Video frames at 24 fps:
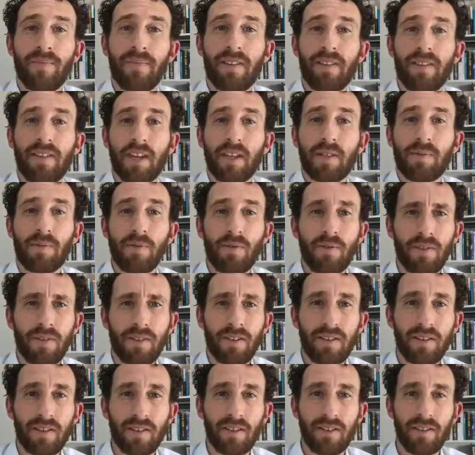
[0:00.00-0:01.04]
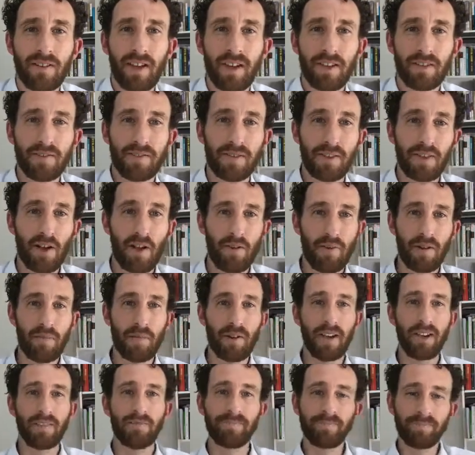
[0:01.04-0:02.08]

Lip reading: Thanks, Paul. Good. Thanks for the comment, mate.